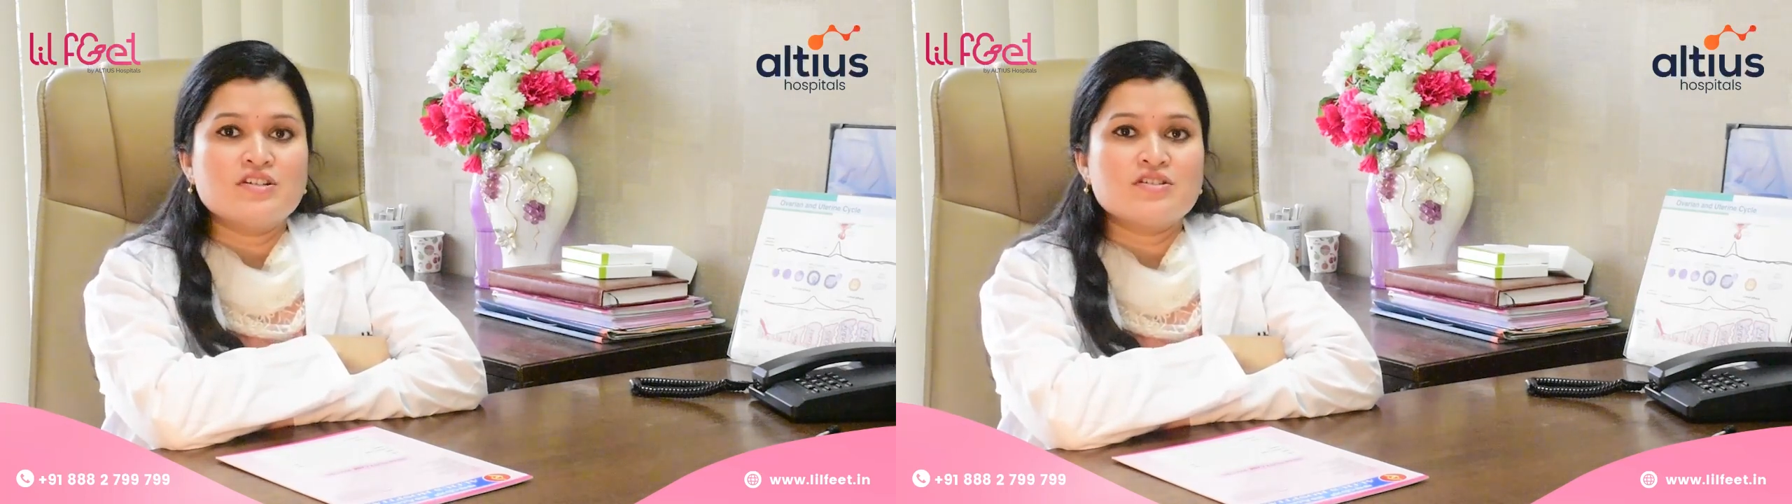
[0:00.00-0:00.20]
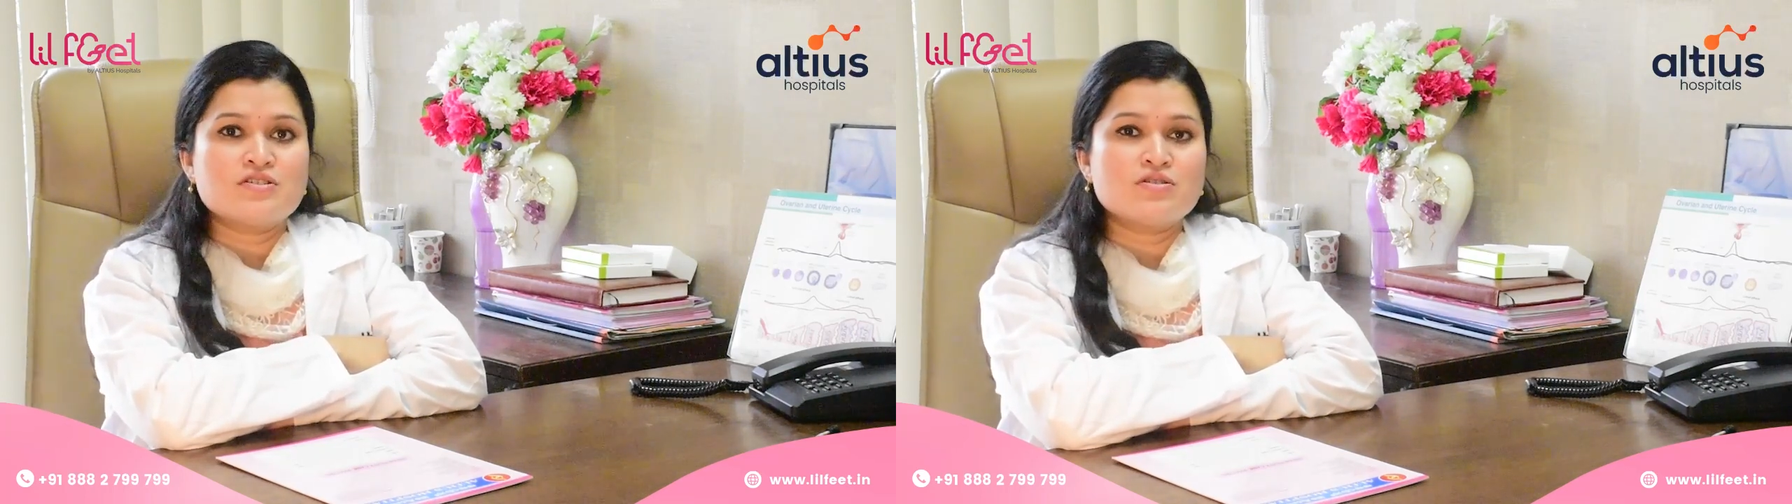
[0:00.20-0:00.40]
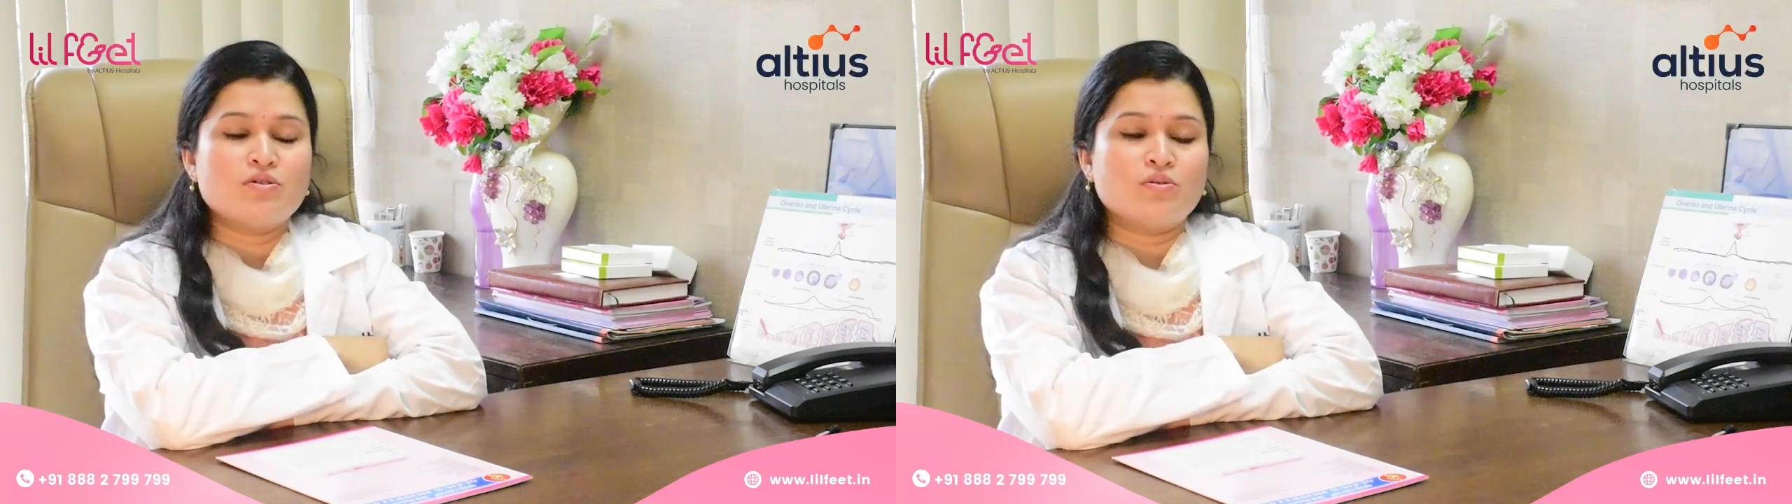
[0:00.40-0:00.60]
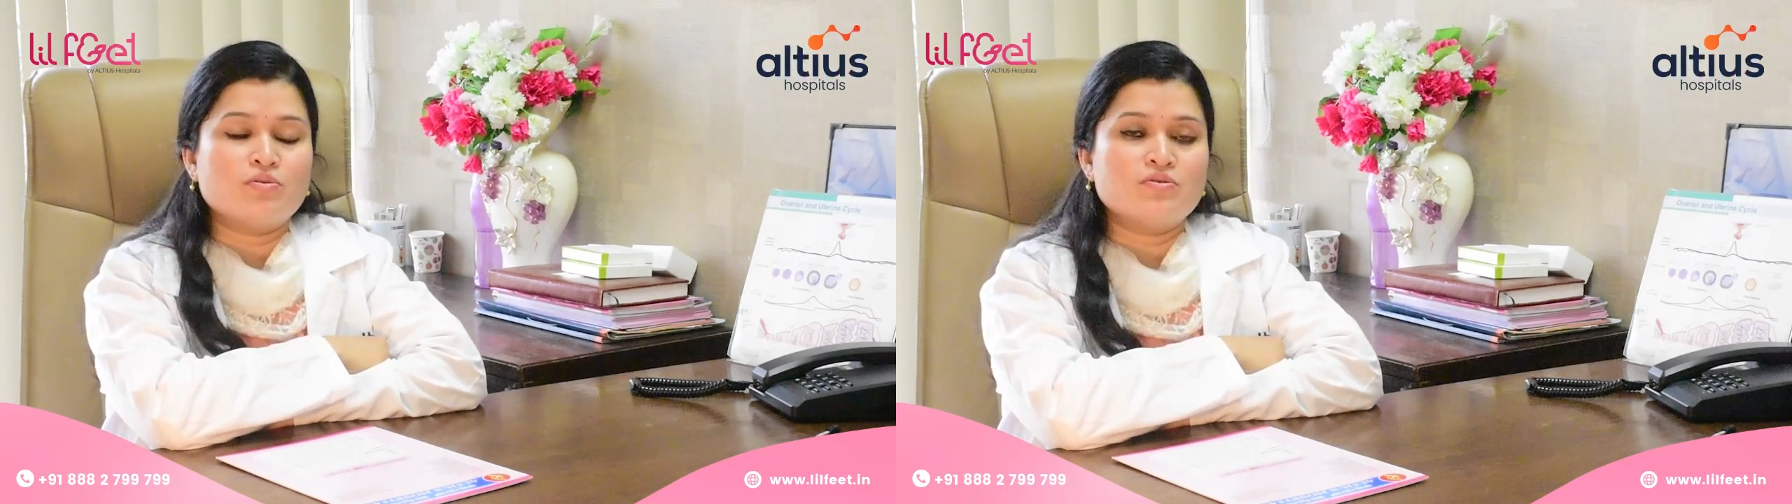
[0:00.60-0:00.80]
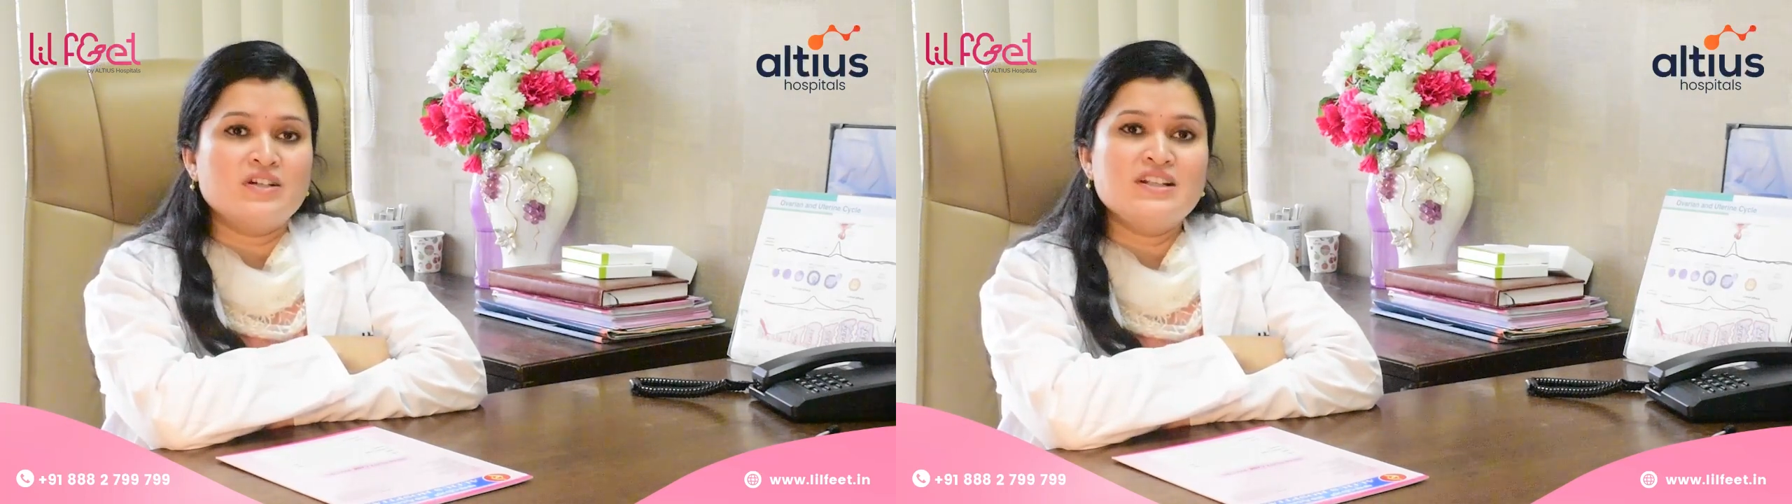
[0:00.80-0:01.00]

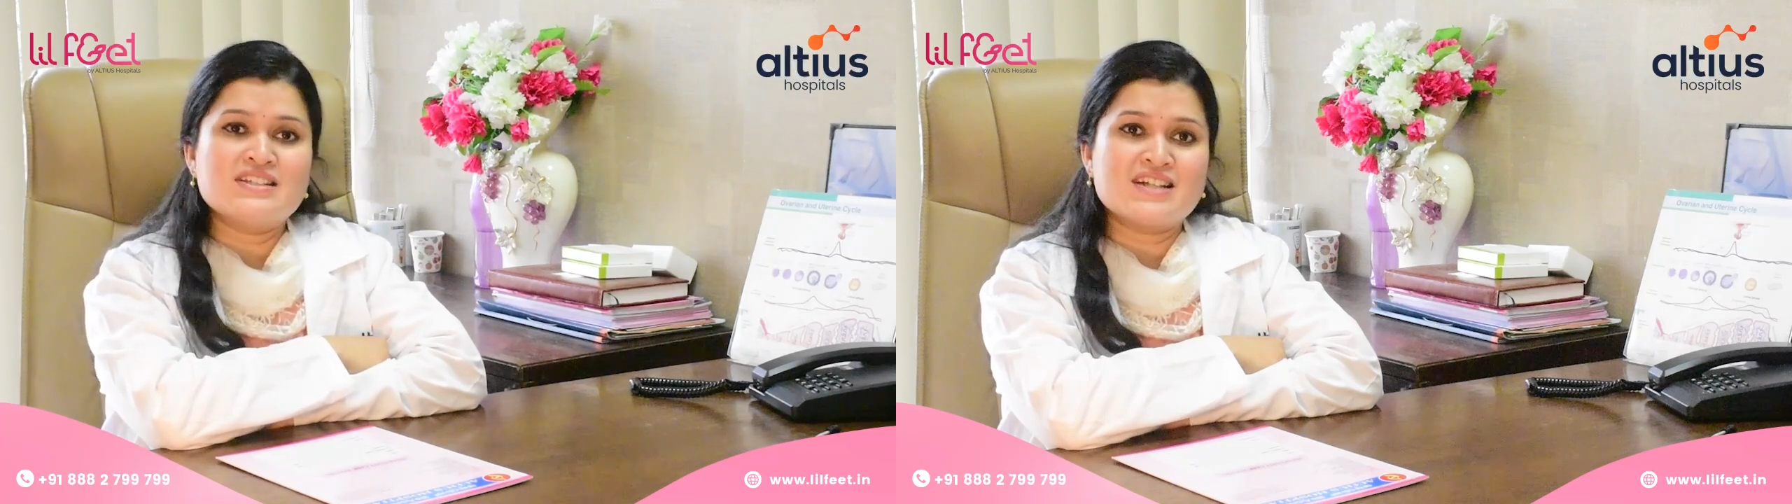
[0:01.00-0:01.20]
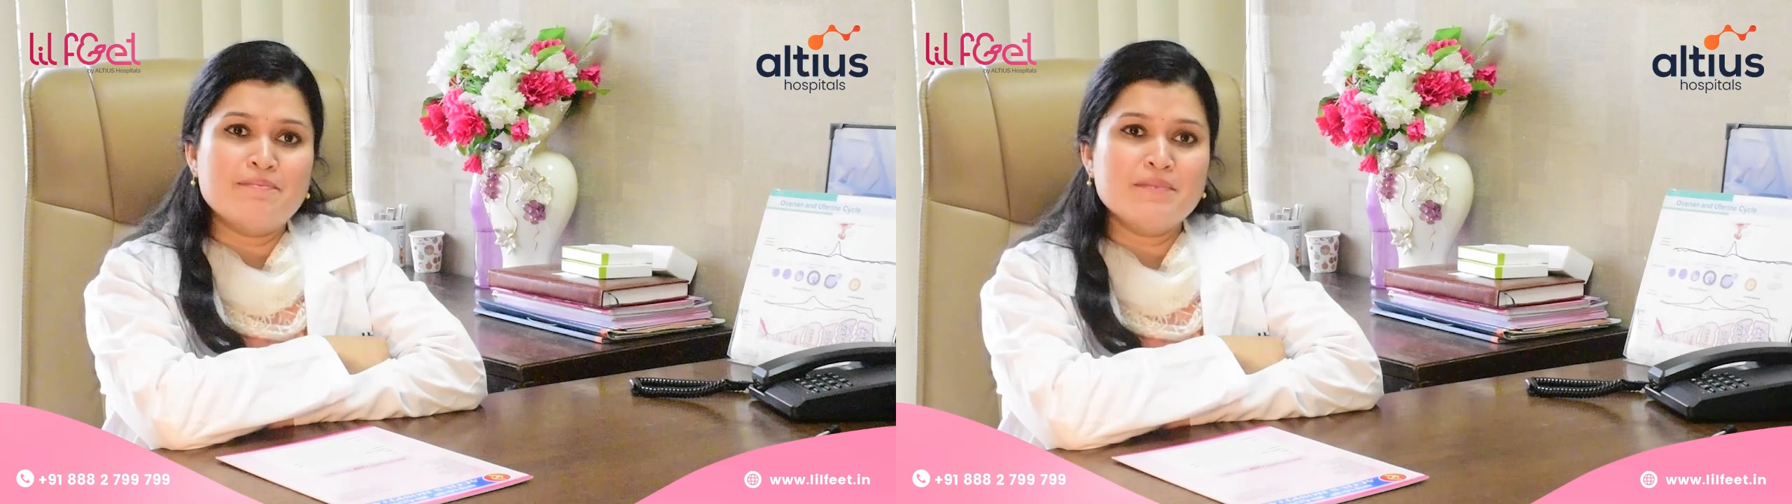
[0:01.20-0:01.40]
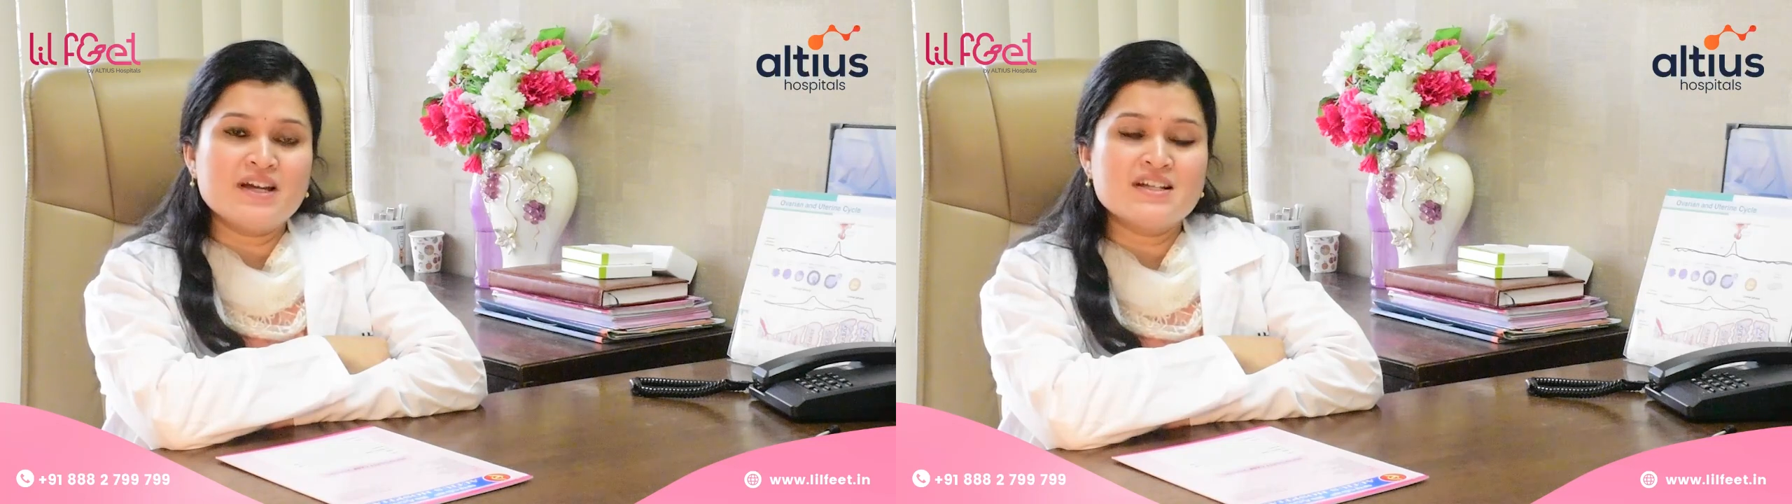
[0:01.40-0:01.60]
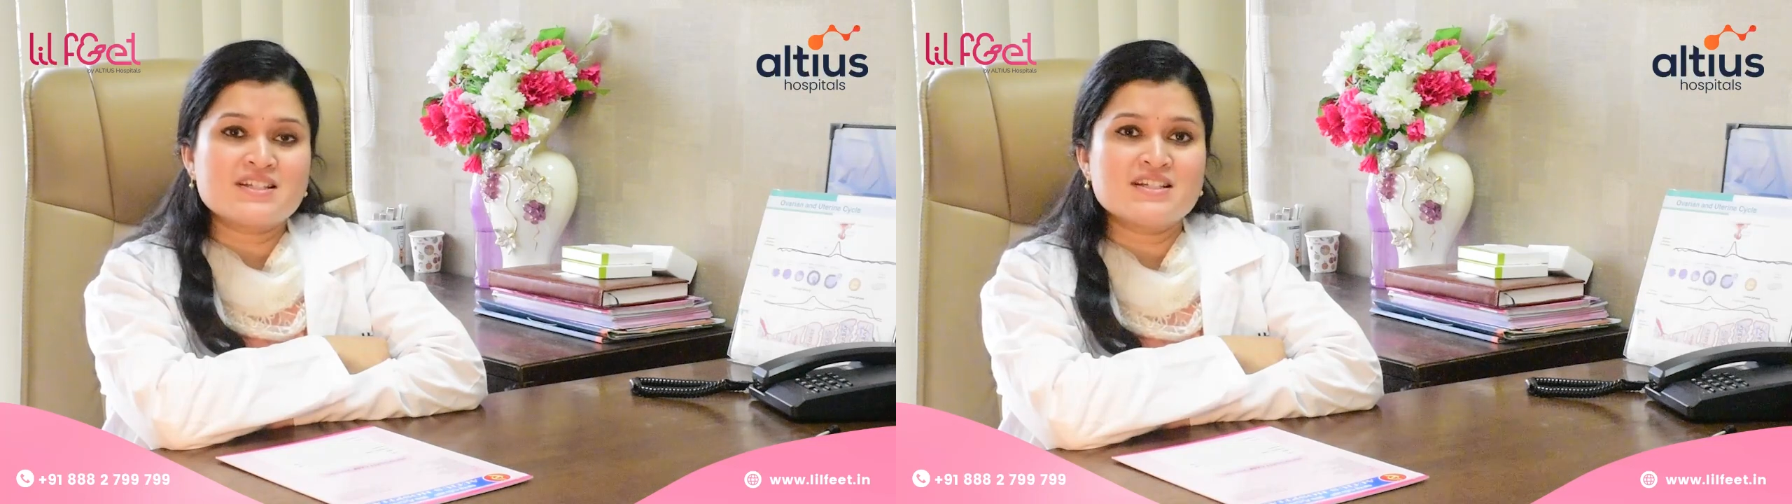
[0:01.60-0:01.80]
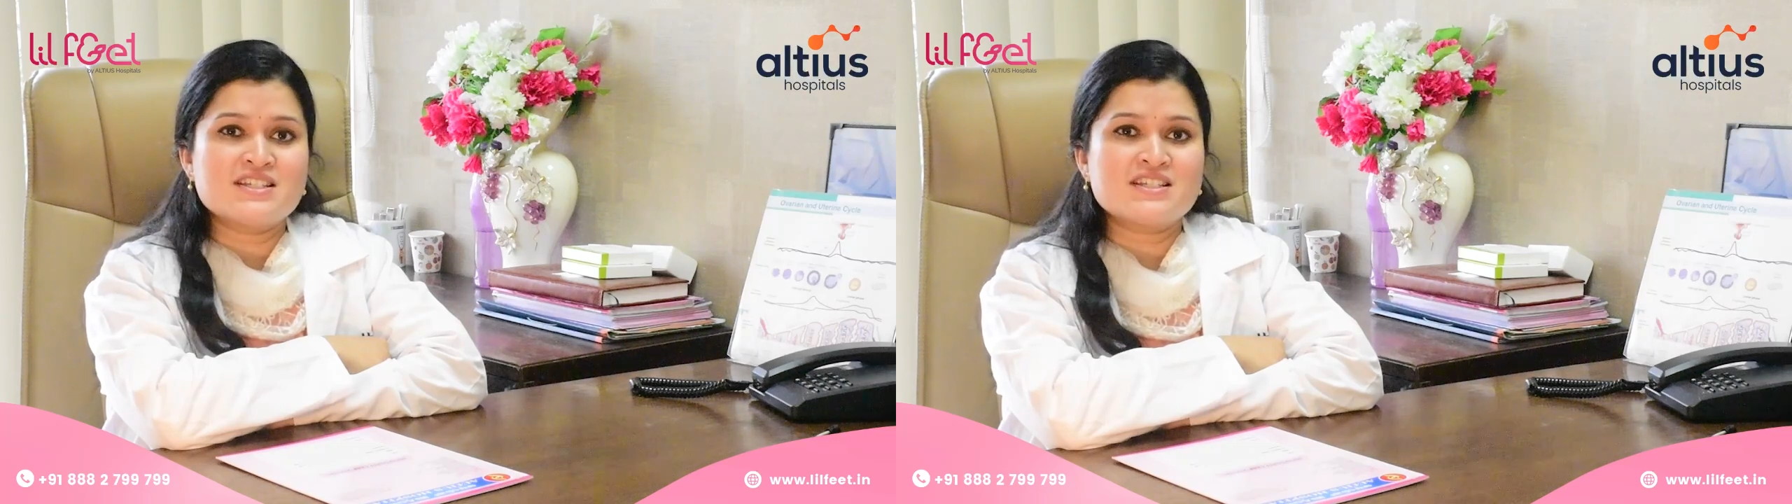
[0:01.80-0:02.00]
So in some
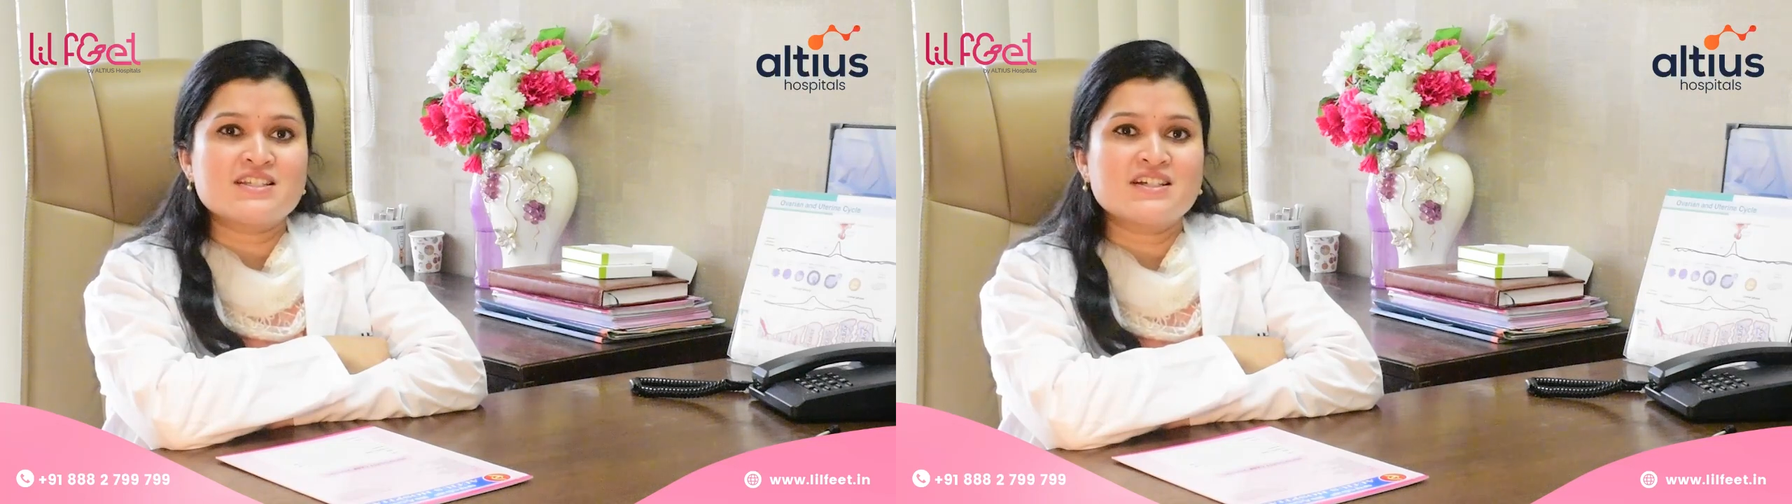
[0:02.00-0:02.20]
cases,